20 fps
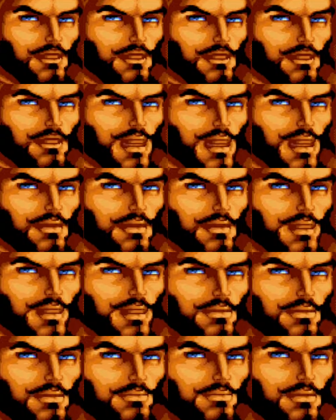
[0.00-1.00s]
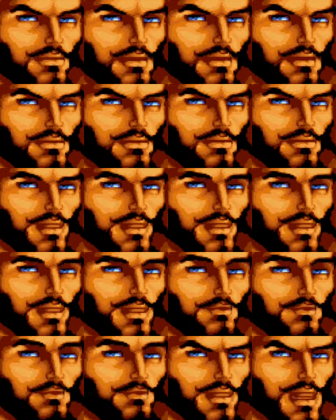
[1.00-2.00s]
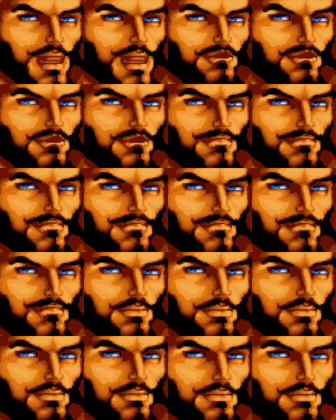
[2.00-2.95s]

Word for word: quantities of the very special water of life.